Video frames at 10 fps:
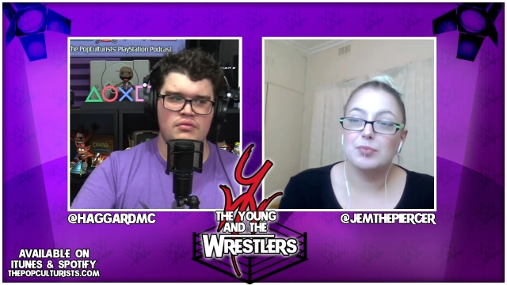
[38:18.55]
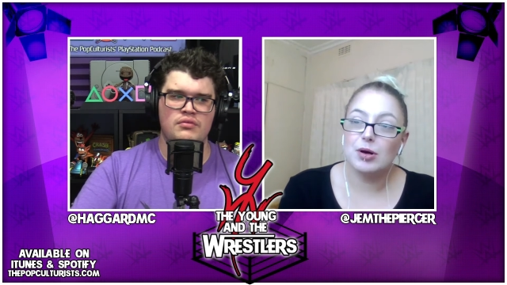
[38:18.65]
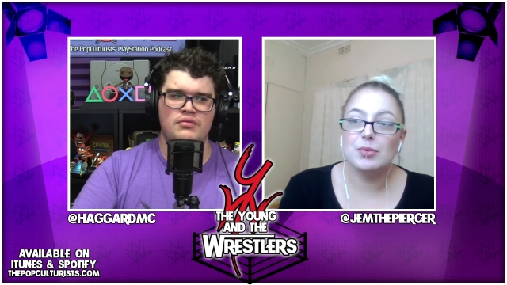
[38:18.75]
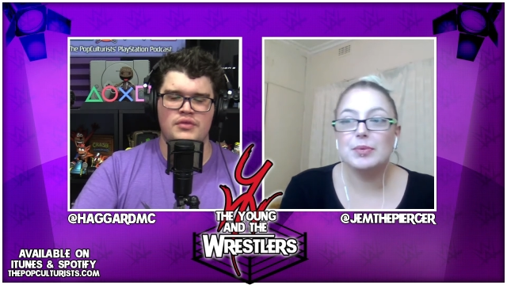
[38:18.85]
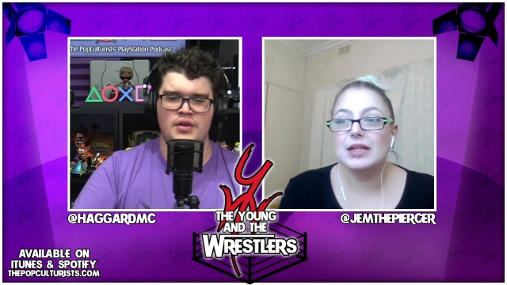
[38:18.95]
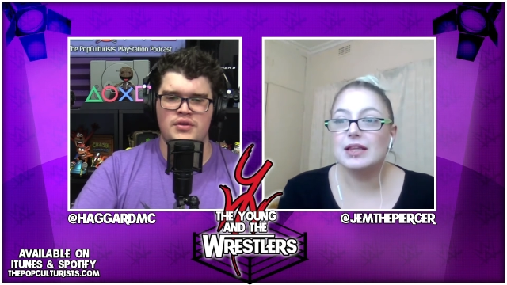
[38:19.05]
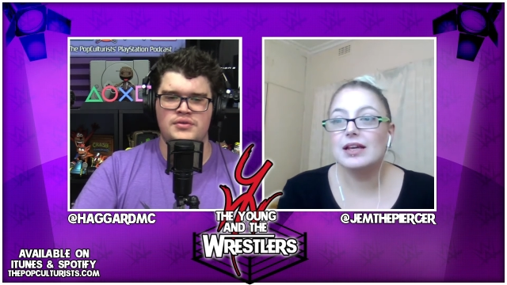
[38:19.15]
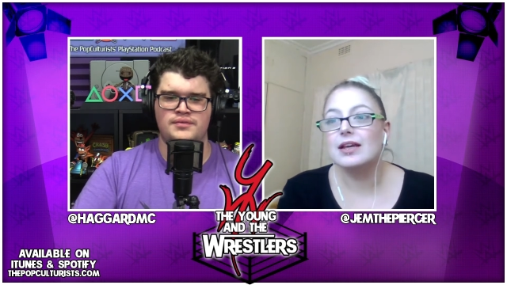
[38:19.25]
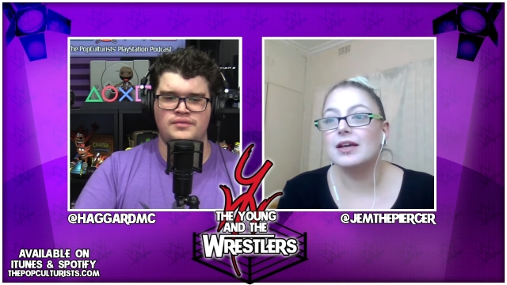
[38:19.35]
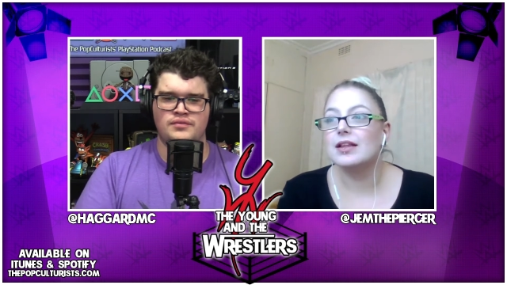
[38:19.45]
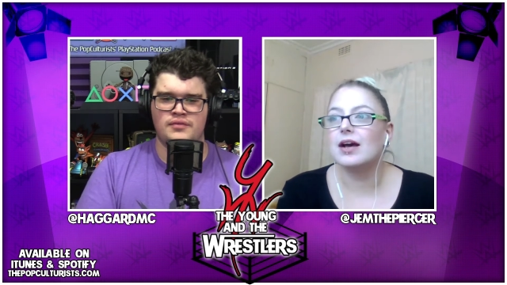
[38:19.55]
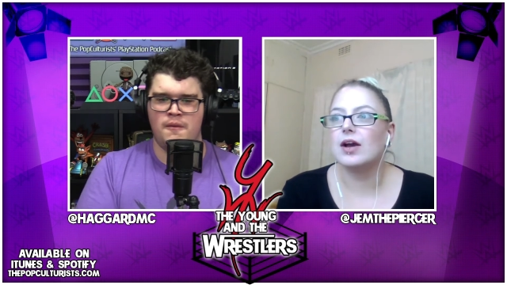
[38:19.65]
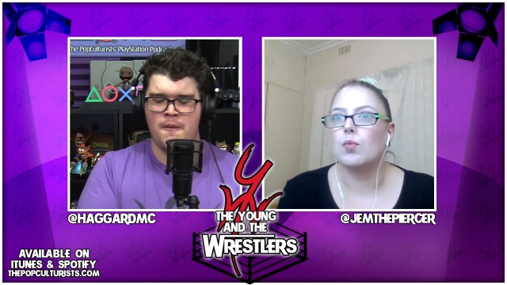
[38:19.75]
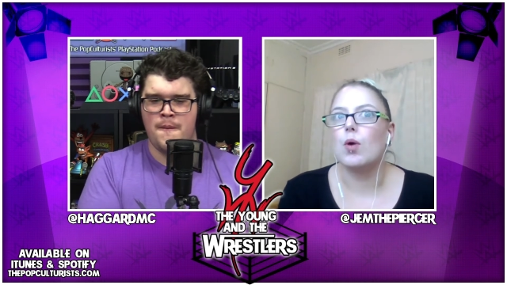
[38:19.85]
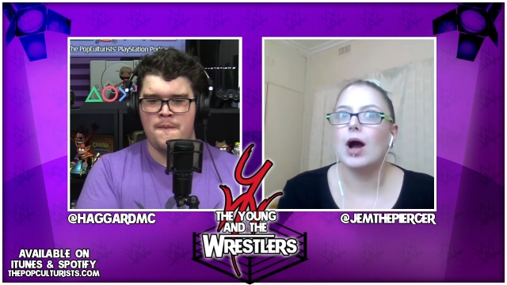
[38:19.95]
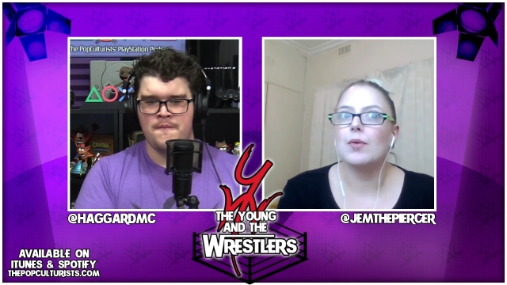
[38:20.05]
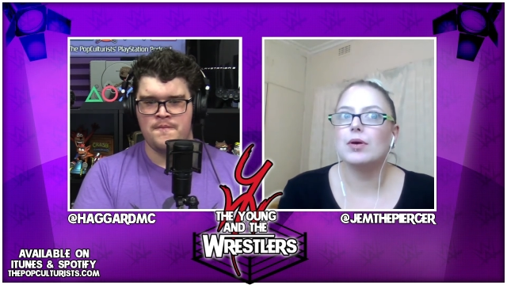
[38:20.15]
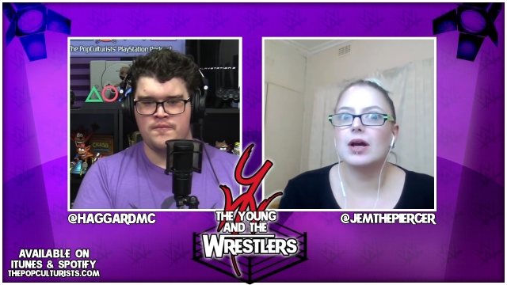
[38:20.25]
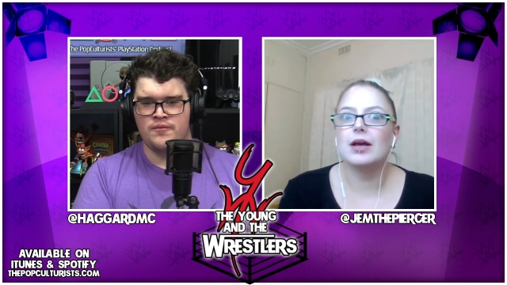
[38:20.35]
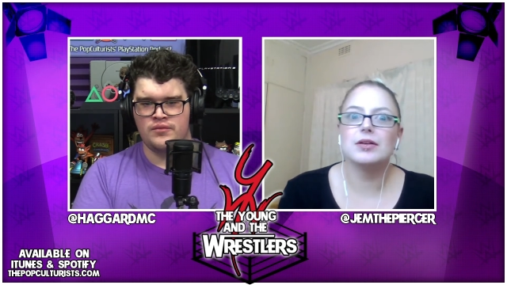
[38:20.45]
Speaker 1: And you're probably thinking, like,
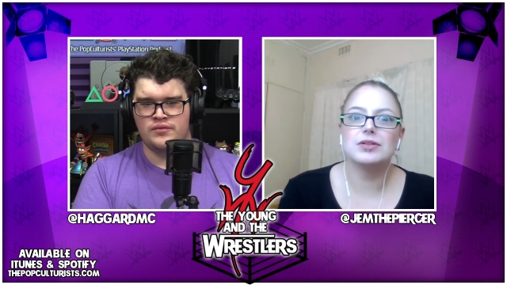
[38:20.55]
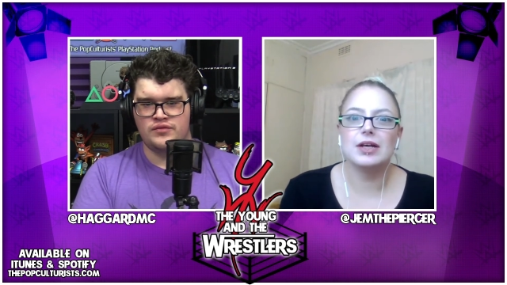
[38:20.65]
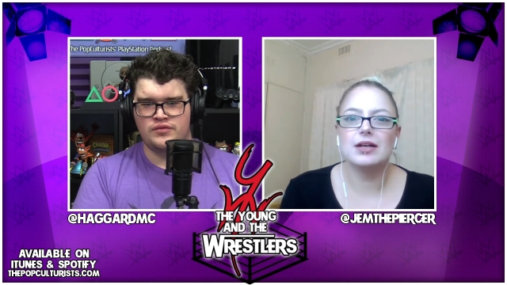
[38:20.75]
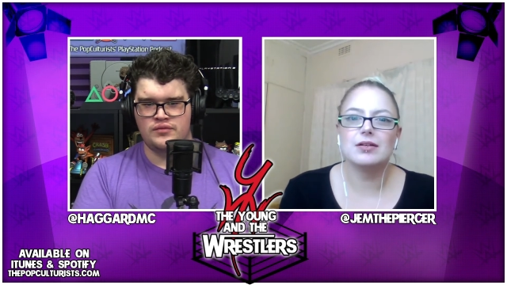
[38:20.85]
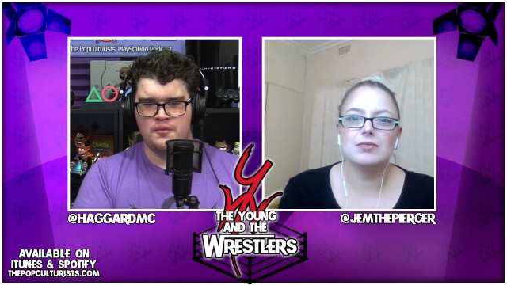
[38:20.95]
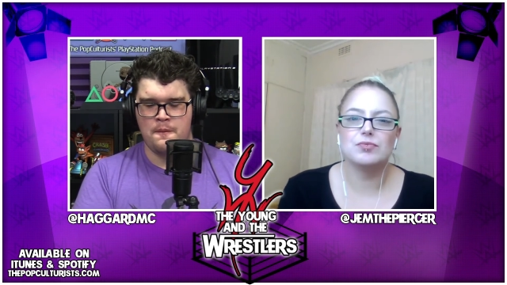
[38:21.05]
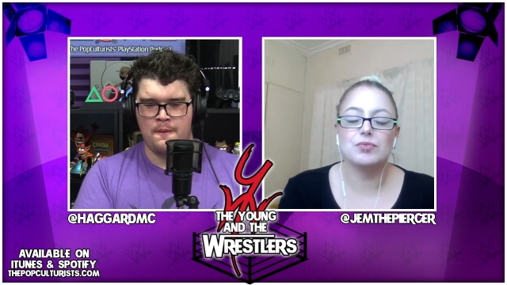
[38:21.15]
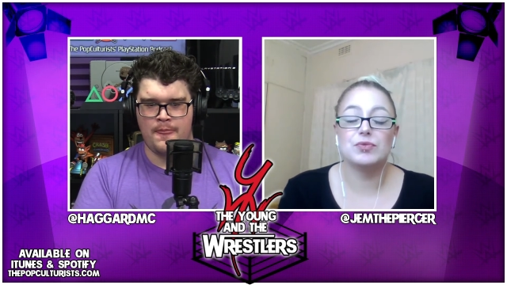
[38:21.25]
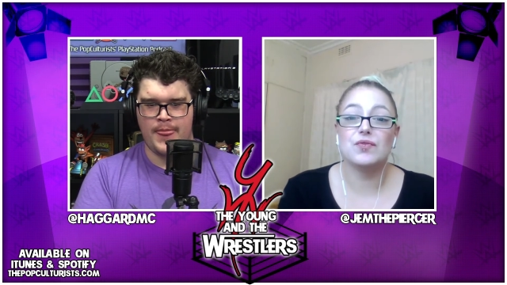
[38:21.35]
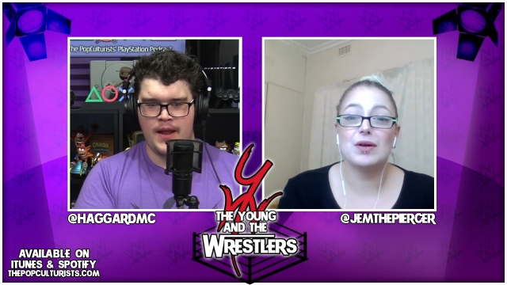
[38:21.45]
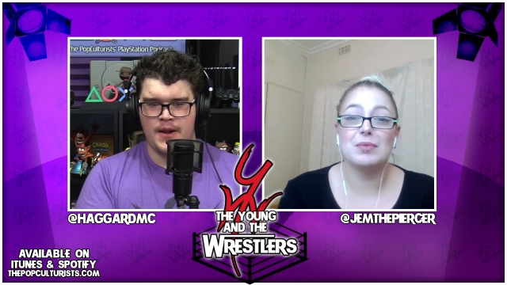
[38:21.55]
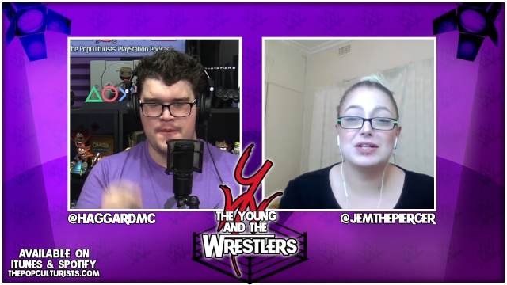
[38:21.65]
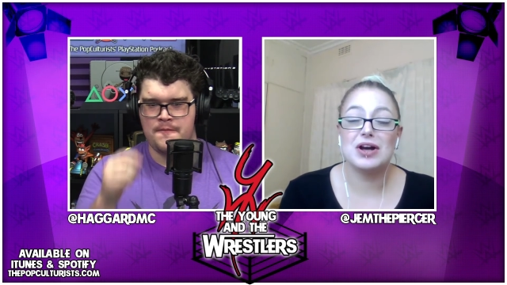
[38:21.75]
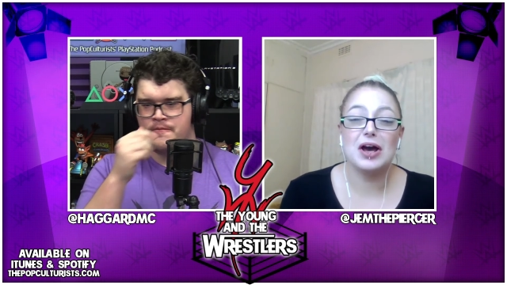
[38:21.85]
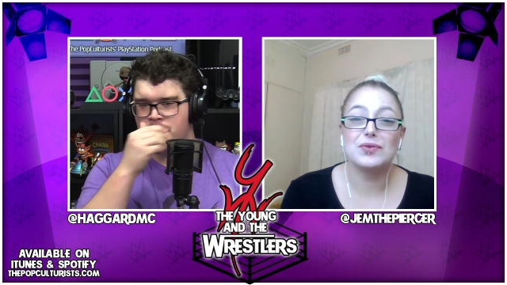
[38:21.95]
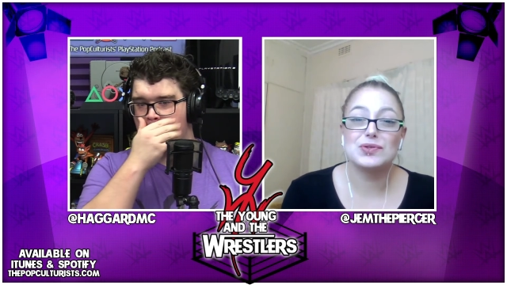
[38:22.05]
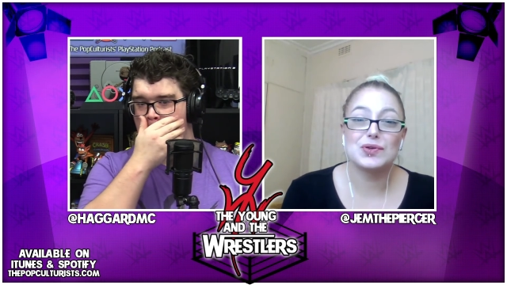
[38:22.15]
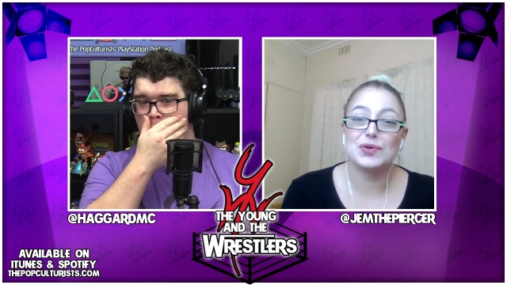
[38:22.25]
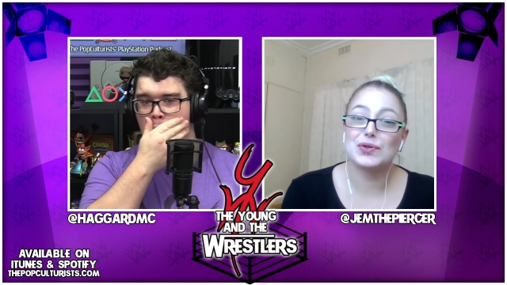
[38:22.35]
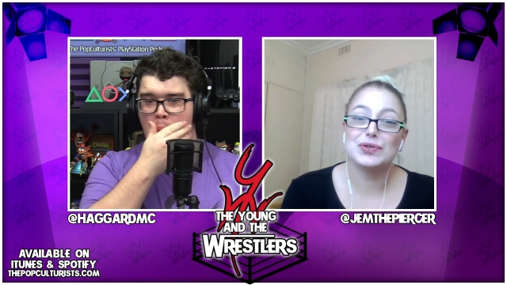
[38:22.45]
why would I, like, defend my
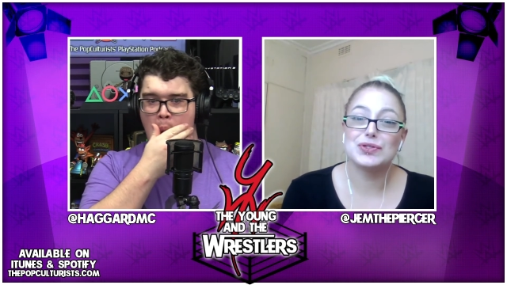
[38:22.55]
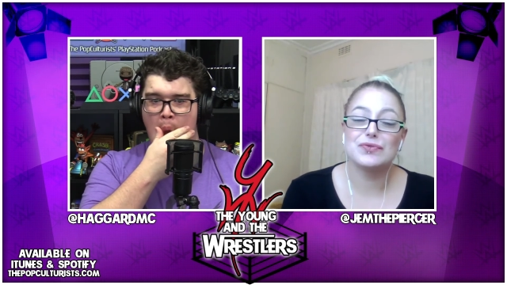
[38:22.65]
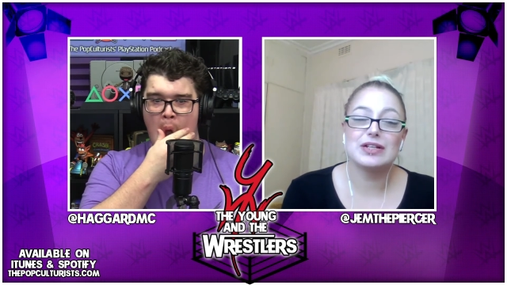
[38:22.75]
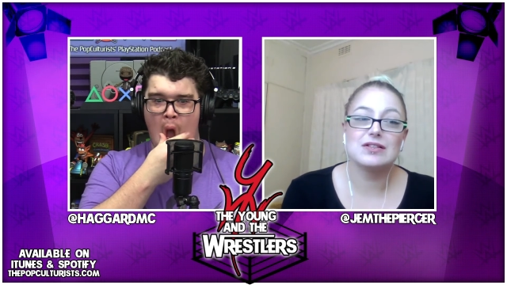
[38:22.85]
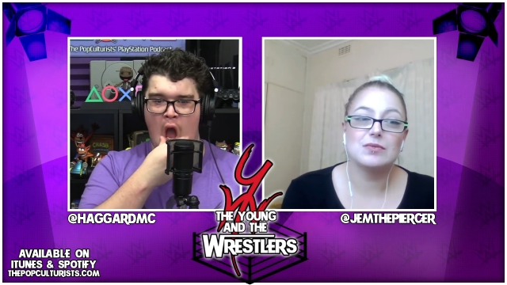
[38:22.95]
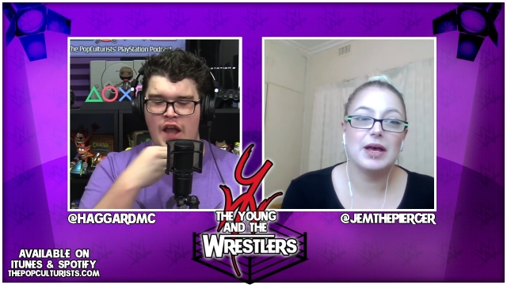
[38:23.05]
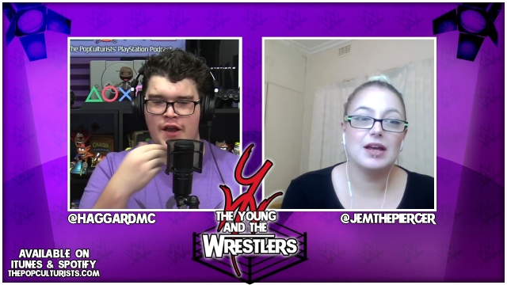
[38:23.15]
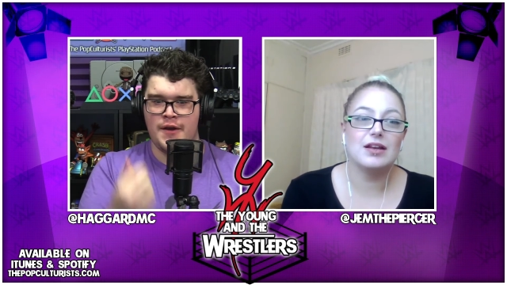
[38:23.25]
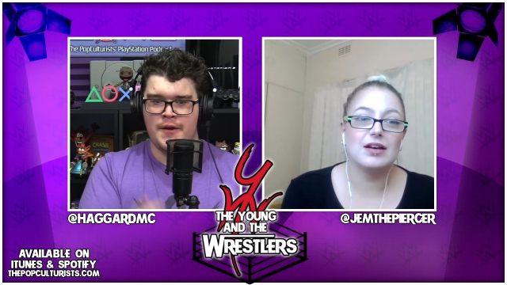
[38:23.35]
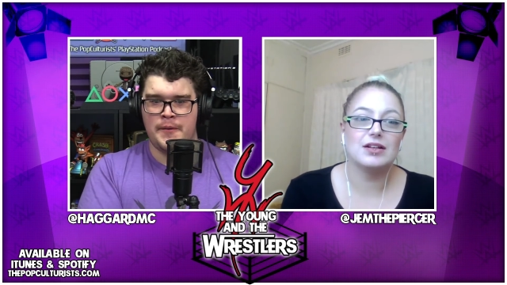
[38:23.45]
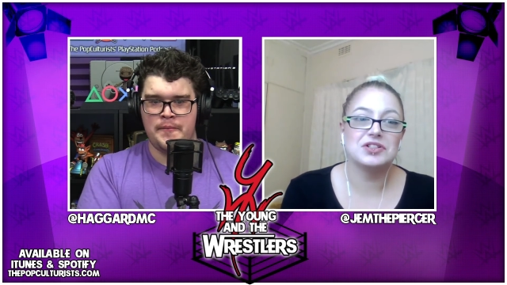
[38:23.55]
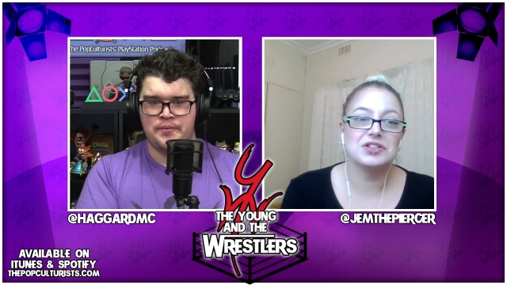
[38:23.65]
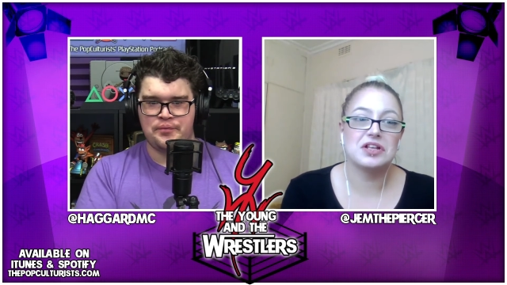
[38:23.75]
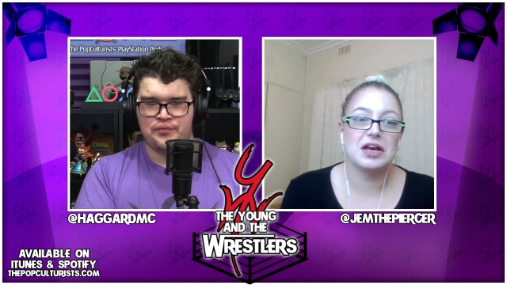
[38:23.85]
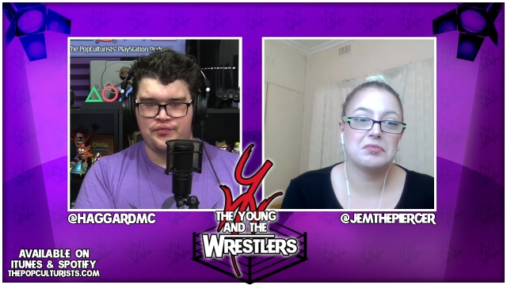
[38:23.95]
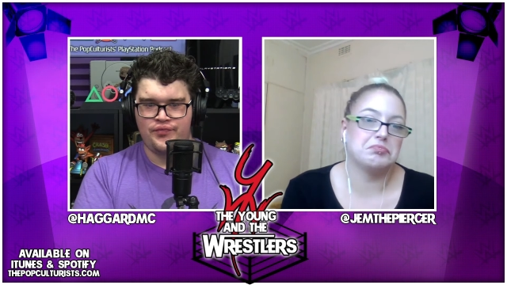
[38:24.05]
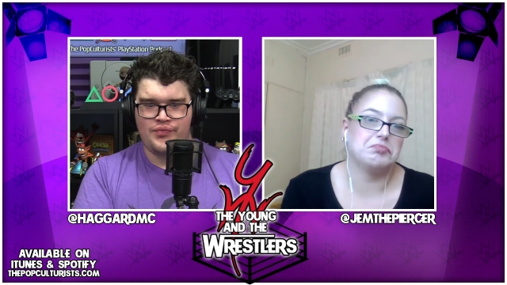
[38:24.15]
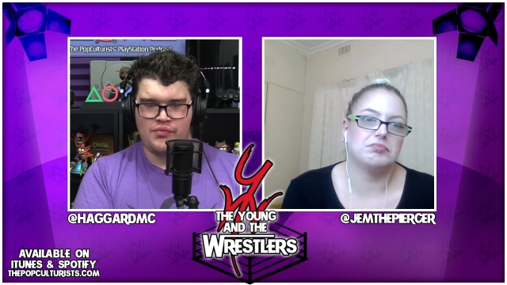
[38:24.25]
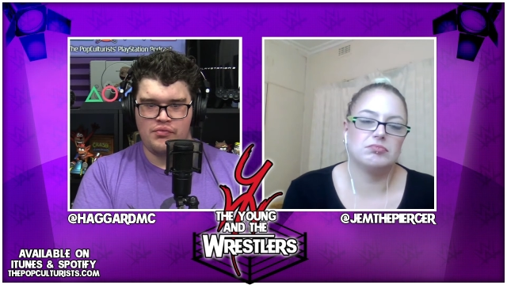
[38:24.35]
title so close to WrestleMania? And she's like,